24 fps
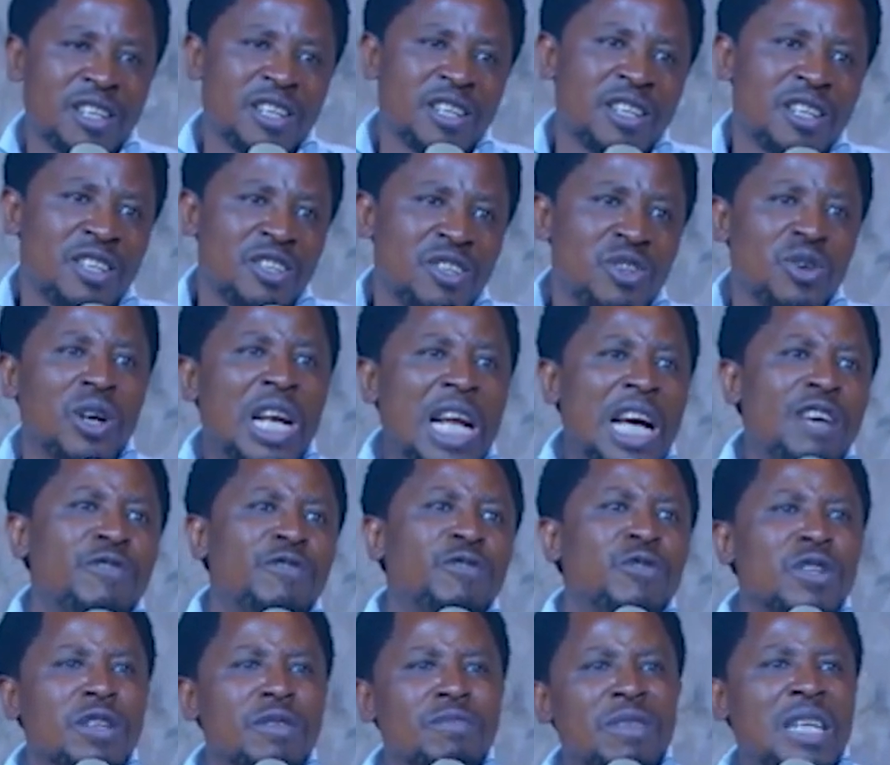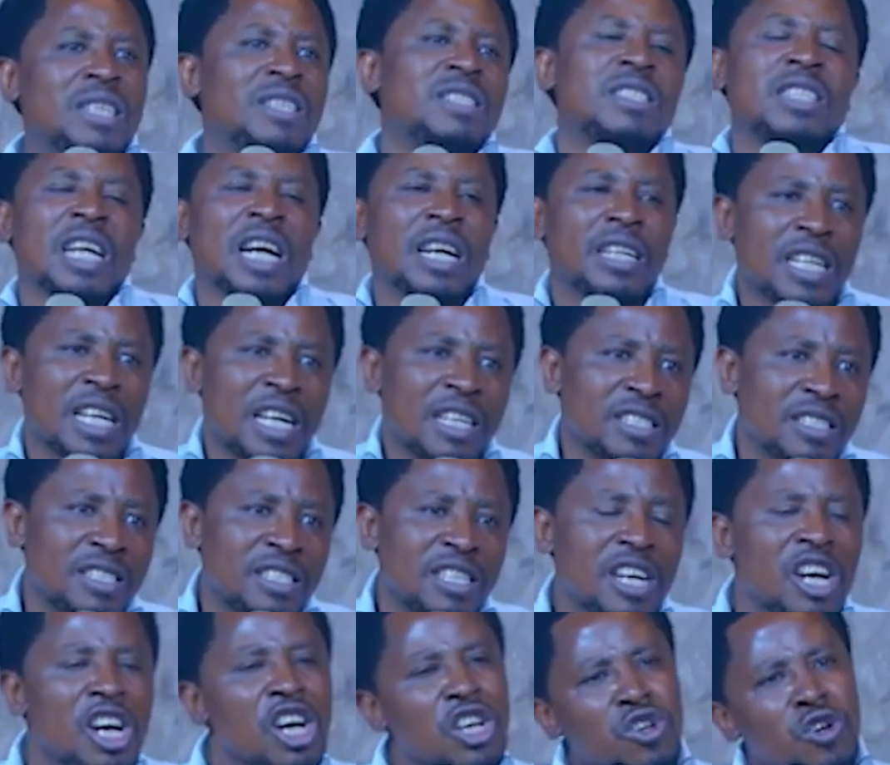Your life will remain stagnant.
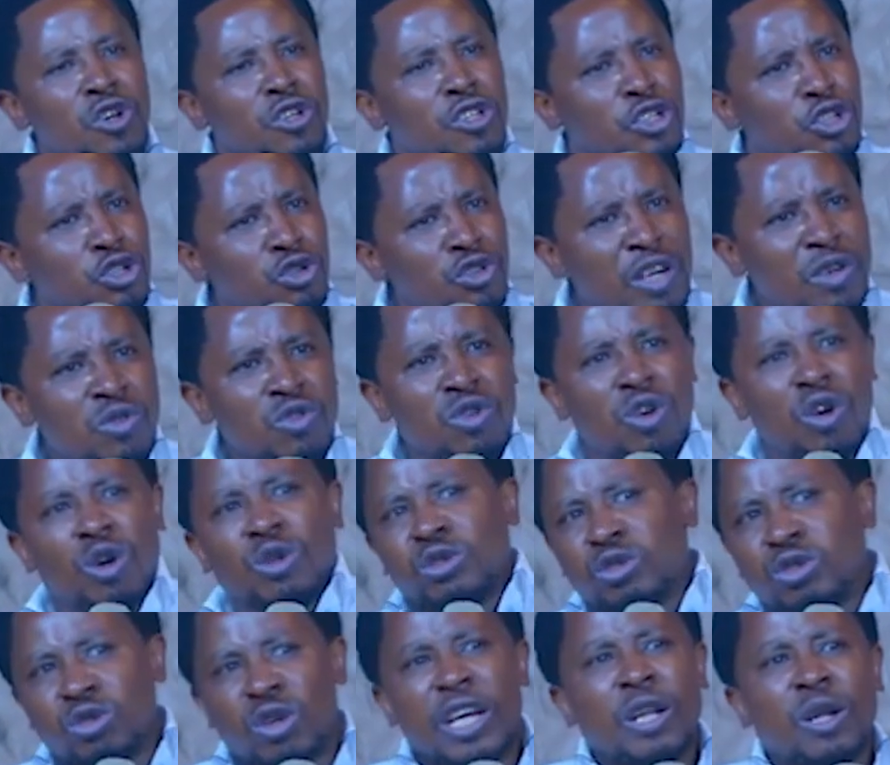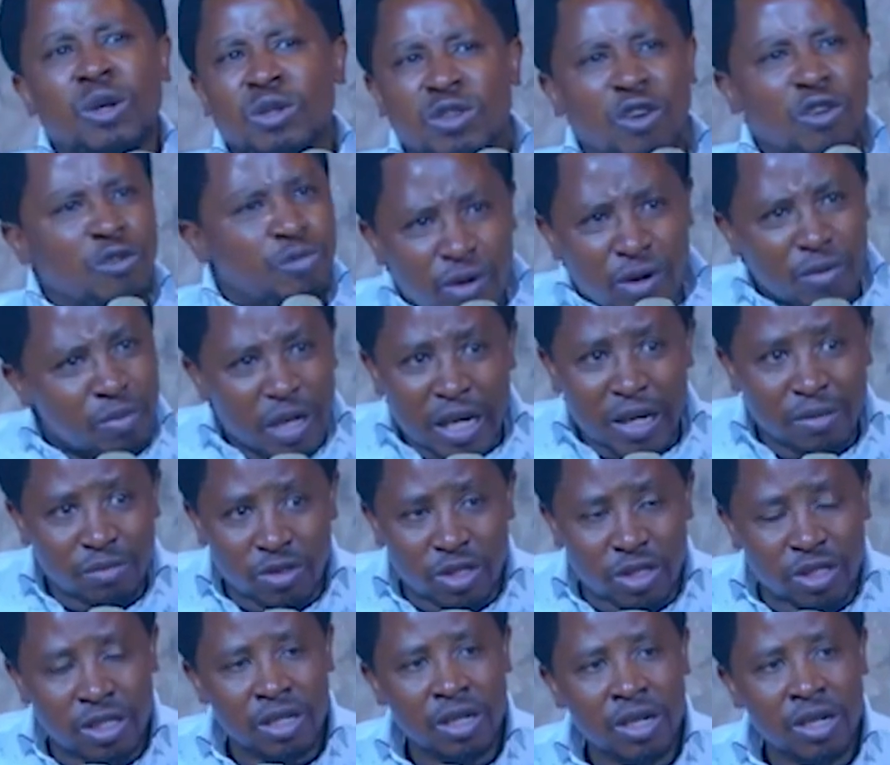Your children will go through a lot of problems.